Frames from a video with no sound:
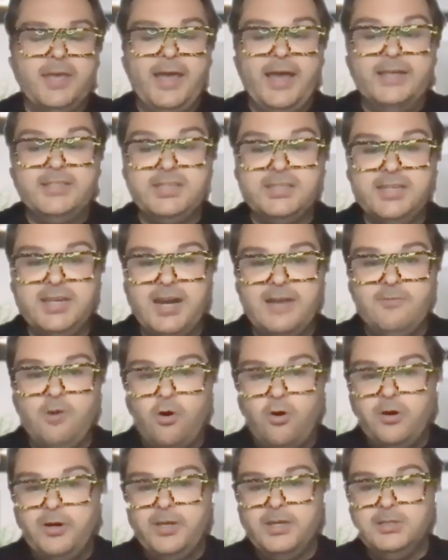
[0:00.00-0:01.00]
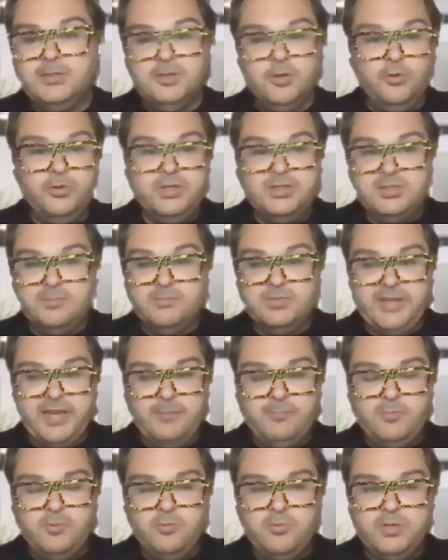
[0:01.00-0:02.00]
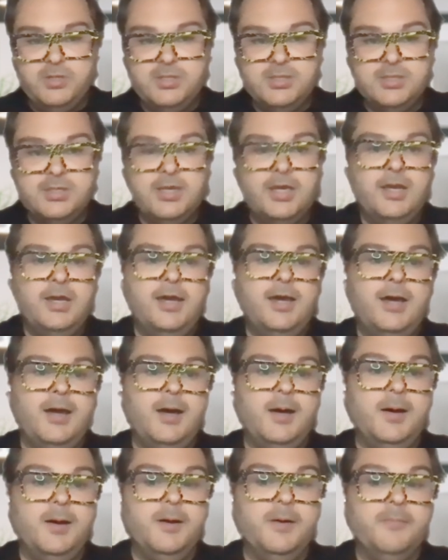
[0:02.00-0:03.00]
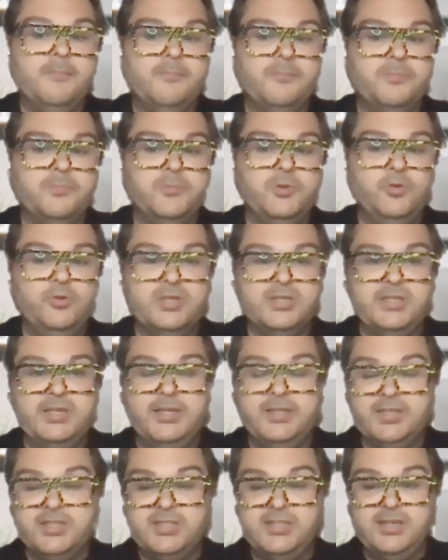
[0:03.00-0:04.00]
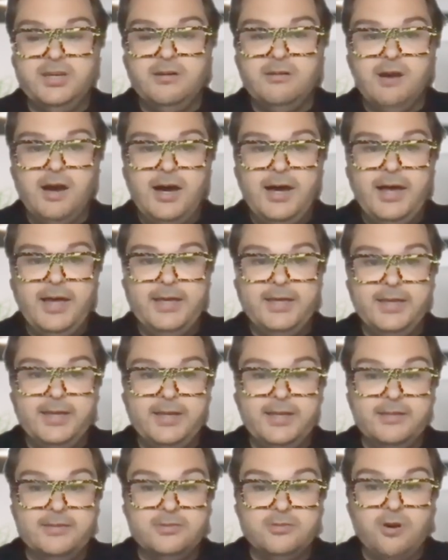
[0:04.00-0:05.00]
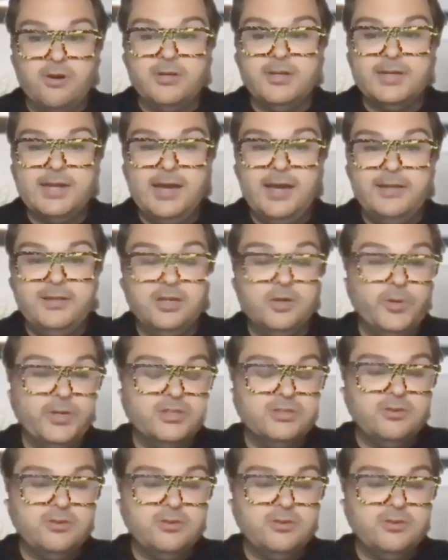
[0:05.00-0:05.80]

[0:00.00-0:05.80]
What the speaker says: As I said, I've already loaded some sample ones. You can see in the CLI Getting Started guide, the Quick